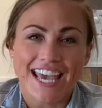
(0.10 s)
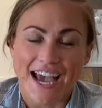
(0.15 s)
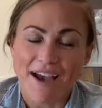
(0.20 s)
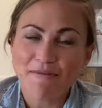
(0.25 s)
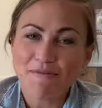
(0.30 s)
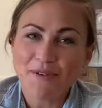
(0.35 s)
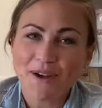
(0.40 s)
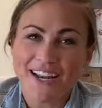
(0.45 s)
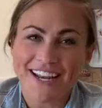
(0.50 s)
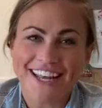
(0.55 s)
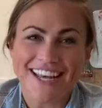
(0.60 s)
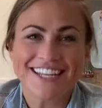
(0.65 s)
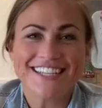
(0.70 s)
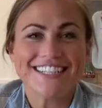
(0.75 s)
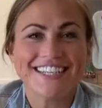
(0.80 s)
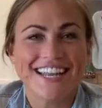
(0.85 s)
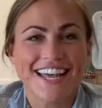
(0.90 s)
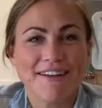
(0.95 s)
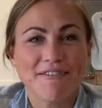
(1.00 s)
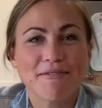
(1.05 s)
I'm Rainy, and
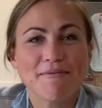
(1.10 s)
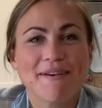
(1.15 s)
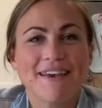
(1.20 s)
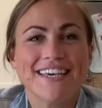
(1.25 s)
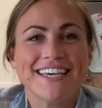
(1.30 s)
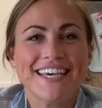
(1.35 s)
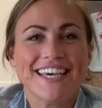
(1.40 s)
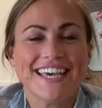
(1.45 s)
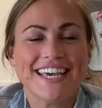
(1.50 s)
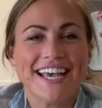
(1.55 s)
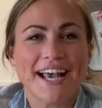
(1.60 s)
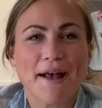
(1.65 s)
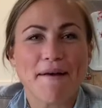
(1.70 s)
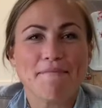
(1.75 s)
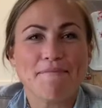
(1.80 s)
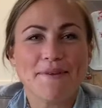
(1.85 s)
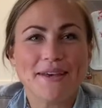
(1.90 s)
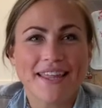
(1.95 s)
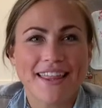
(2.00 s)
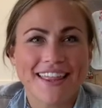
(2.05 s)
today we're making
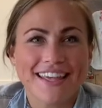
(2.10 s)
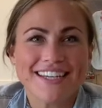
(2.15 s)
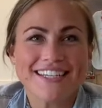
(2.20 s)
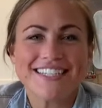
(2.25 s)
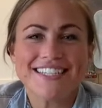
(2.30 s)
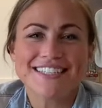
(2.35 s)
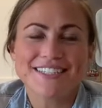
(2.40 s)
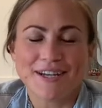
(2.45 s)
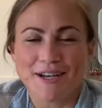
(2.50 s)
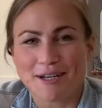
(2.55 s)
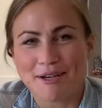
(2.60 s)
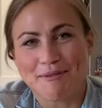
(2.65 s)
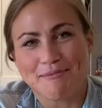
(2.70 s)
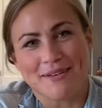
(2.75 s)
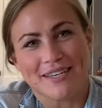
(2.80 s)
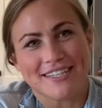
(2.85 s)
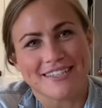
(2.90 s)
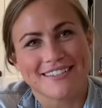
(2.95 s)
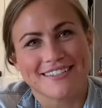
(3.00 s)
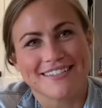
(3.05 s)
meatless taco
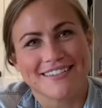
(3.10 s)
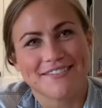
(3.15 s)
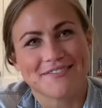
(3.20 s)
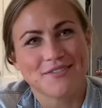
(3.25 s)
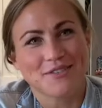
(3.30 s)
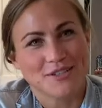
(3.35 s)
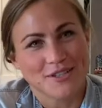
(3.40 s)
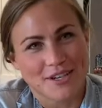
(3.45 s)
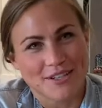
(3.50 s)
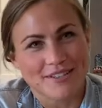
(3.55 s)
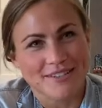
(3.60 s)
meat for taco